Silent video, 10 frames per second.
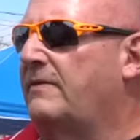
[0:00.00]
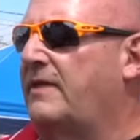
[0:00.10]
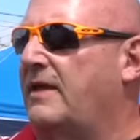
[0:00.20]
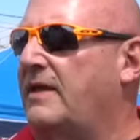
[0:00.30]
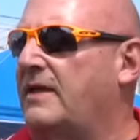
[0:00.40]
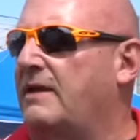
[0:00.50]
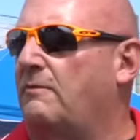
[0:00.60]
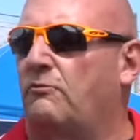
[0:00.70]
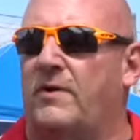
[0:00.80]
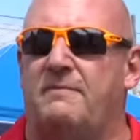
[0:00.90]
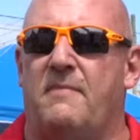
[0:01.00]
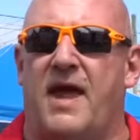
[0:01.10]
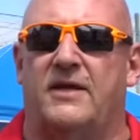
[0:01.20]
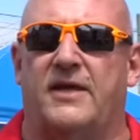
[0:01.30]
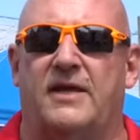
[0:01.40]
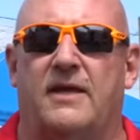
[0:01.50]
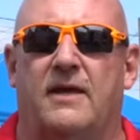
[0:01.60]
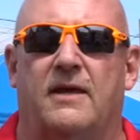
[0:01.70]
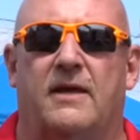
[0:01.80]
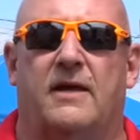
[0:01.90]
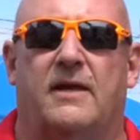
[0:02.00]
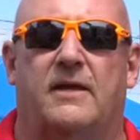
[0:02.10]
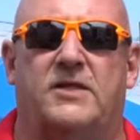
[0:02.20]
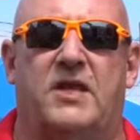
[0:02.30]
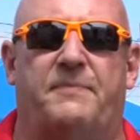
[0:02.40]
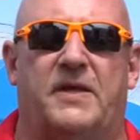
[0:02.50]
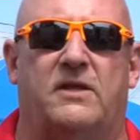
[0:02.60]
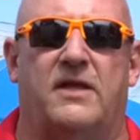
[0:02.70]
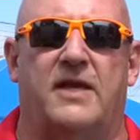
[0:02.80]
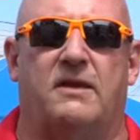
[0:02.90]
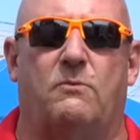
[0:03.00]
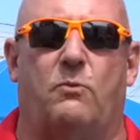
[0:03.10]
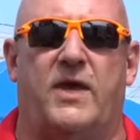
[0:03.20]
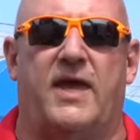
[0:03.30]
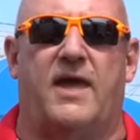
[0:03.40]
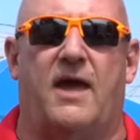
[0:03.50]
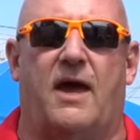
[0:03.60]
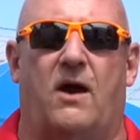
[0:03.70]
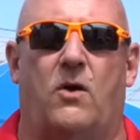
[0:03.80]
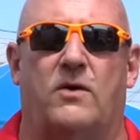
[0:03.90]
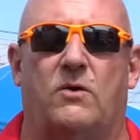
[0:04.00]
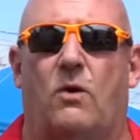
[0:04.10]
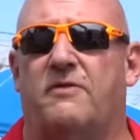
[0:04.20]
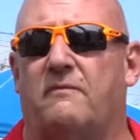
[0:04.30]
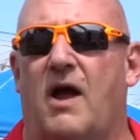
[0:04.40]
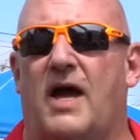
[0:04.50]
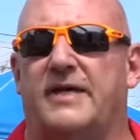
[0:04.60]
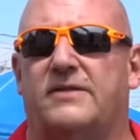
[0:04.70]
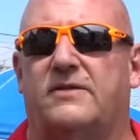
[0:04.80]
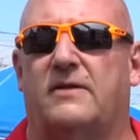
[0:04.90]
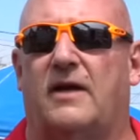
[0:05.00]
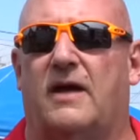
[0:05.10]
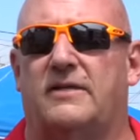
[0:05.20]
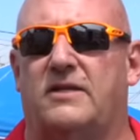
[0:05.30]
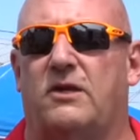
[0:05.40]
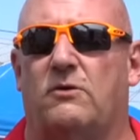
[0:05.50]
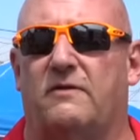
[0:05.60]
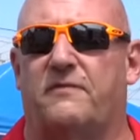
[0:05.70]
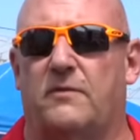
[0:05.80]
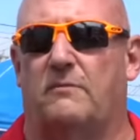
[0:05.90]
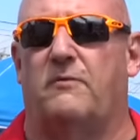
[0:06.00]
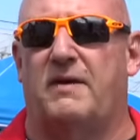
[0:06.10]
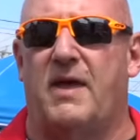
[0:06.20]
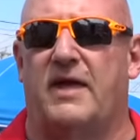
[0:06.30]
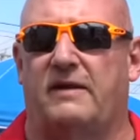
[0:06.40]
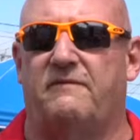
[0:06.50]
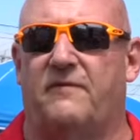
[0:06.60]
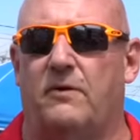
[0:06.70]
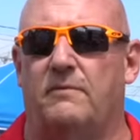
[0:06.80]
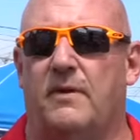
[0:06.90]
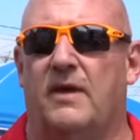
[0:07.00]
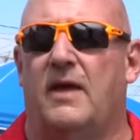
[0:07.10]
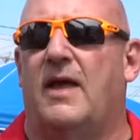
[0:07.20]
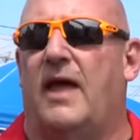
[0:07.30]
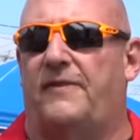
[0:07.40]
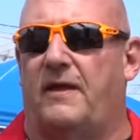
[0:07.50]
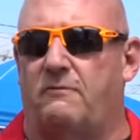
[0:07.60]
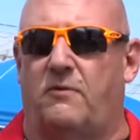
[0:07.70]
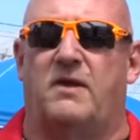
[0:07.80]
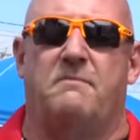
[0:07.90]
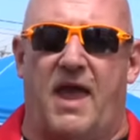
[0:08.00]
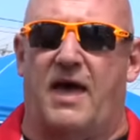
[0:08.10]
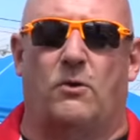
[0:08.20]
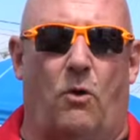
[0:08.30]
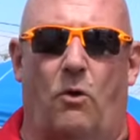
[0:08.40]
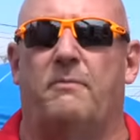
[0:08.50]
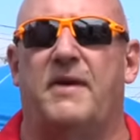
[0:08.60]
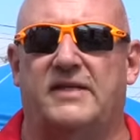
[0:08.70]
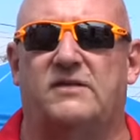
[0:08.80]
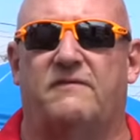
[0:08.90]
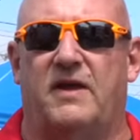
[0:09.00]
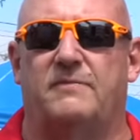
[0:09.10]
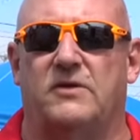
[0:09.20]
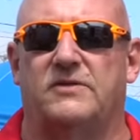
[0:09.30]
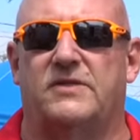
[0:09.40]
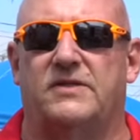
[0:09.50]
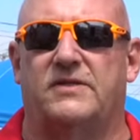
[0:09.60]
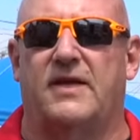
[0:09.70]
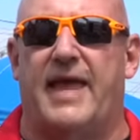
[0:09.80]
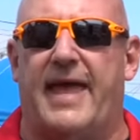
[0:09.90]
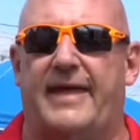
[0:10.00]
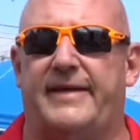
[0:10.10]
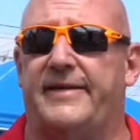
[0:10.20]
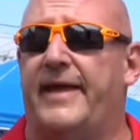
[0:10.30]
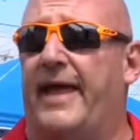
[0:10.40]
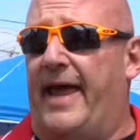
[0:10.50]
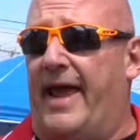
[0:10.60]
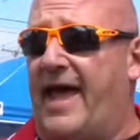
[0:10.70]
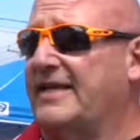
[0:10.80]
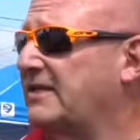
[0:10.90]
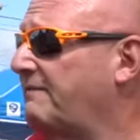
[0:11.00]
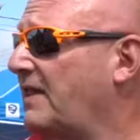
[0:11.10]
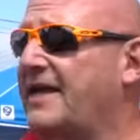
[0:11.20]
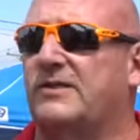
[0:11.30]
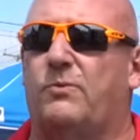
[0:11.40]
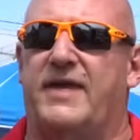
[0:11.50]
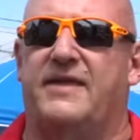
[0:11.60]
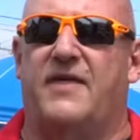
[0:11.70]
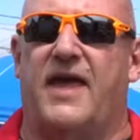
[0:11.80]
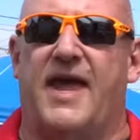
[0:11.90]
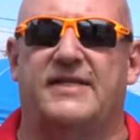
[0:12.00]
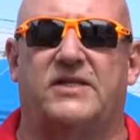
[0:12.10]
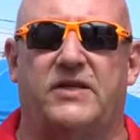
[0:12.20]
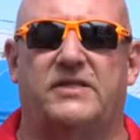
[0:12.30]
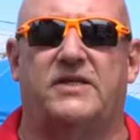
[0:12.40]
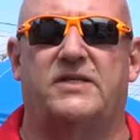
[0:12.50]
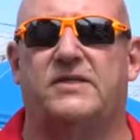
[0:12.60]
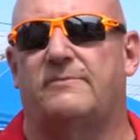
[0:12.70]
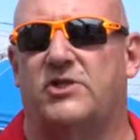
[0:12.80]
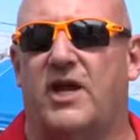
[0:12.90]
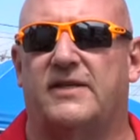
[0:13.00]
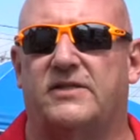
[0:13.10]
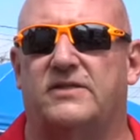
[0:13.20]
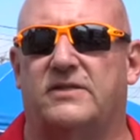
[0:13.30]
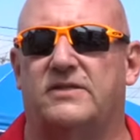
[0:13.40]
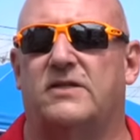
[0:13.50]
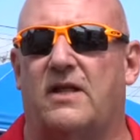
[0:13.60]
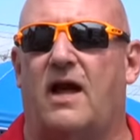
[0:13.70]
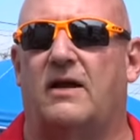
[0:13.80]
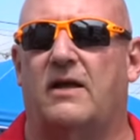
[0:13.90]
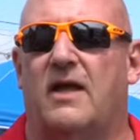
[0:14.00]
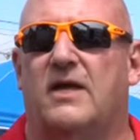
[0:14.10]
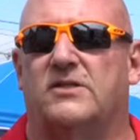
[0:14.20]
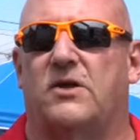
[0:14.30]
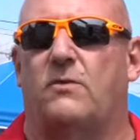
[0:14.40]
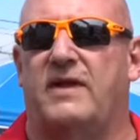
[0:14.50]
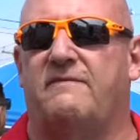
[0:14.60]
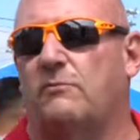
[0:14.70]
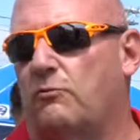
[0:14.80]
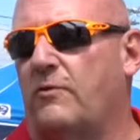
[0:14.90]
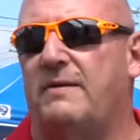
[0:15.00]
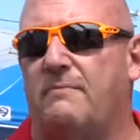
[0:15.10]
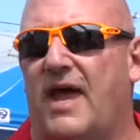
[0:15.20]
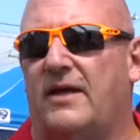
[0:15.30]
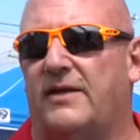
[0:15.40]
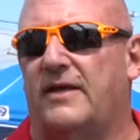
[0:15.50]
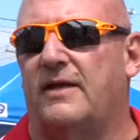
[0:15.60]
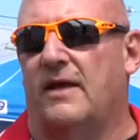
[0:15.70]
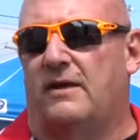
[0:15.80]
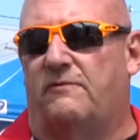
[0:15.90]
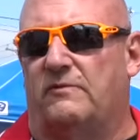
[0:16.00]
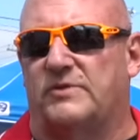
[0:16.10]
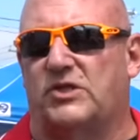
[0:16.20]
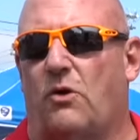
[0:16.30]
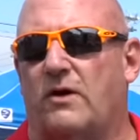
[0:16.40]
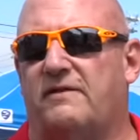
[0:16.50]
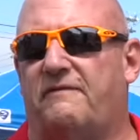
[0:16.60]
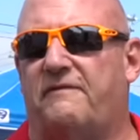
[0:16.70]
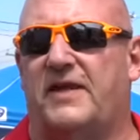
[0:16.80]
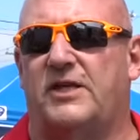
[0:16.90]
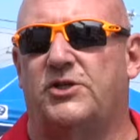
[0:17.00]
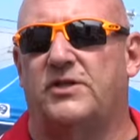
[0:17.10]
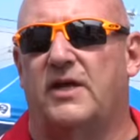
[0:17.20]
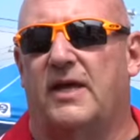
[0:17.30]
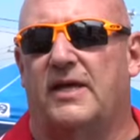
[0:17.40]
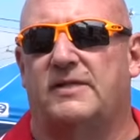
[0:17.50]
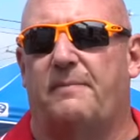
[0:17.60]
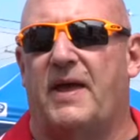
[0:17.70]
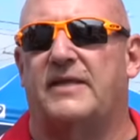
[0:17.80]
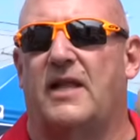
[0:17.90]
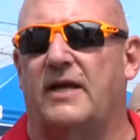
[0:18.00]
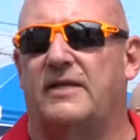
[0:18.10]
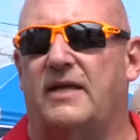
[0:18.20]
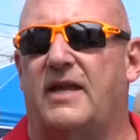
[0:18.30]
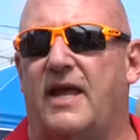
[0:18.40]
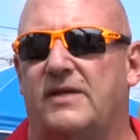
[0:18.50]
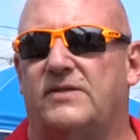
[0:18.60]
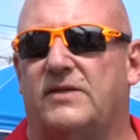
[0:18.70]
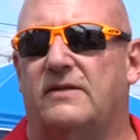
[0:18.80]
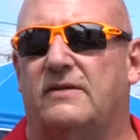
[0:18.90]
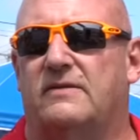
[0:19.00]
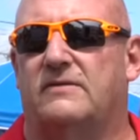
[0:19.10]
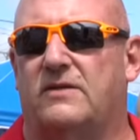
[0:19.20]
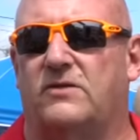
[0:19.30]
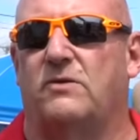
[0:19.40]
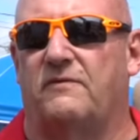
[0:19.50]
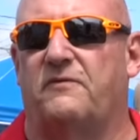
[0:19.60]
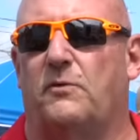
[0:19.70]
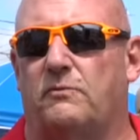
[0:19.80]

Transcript: The remounting, typically we are an authorized dealer for a remounting firm, and they remount all makes of ambulances. And as of last week, they had 60 some chassis in stock. So even remounting from start to finish is about 90 days to do a full